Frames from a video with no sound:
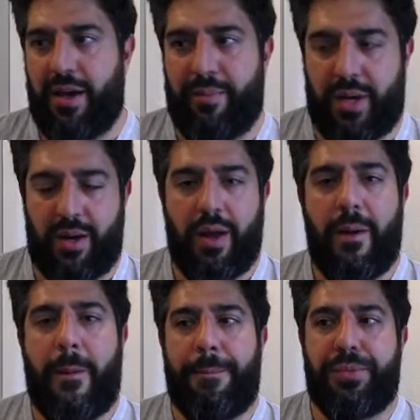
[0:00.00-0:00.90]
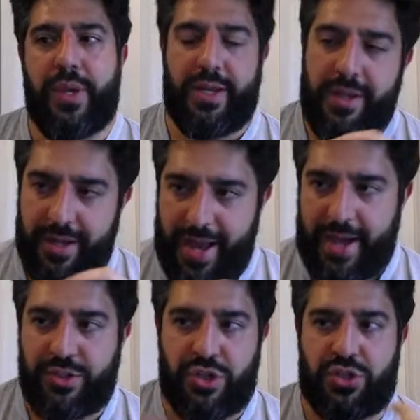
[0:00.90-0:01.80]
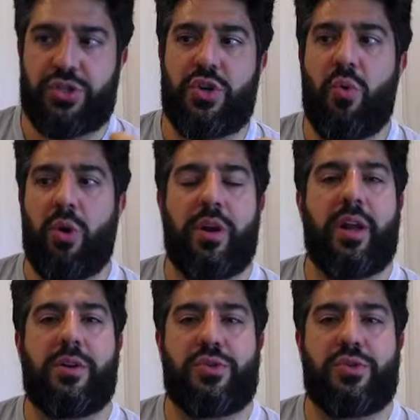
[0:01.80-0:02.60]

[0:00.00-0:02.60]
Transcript: but it acts just as a coordinator.